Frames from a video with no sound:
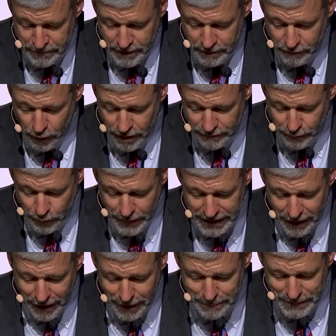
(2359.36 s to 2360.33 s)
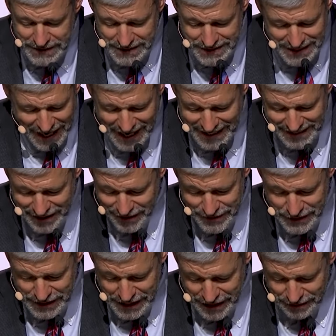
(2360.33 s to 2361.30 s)
For if we are beside
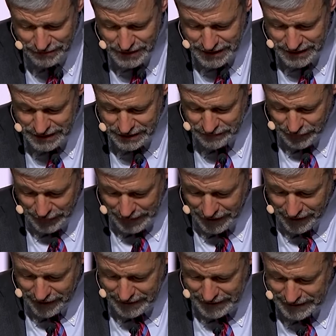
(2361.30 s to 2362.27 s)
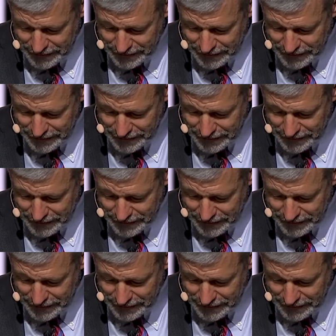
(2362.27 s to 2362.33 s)
ourselves, it is for God.